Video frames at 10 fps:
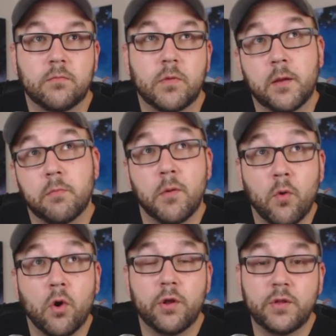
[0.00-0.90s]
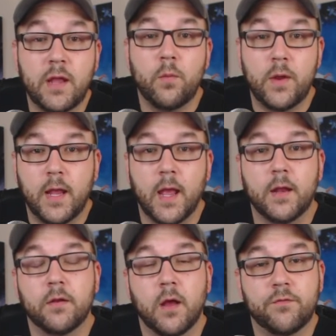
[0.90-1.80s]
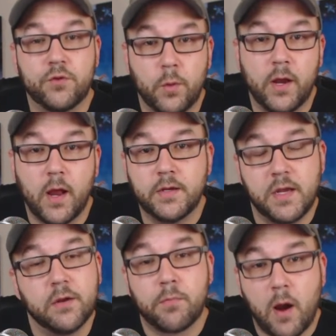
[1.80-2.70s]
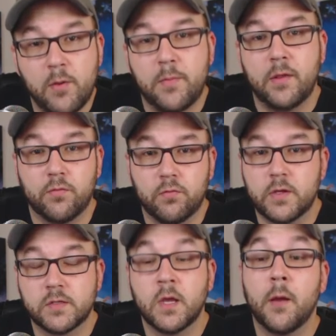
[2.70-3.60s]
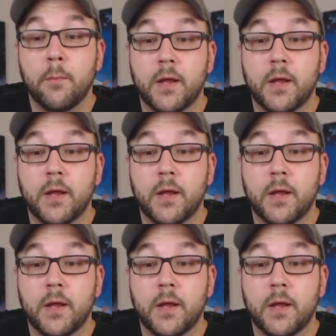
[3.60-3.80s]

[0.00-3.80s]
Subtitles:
like Memorial Day weekend of 2019 will probably be the release.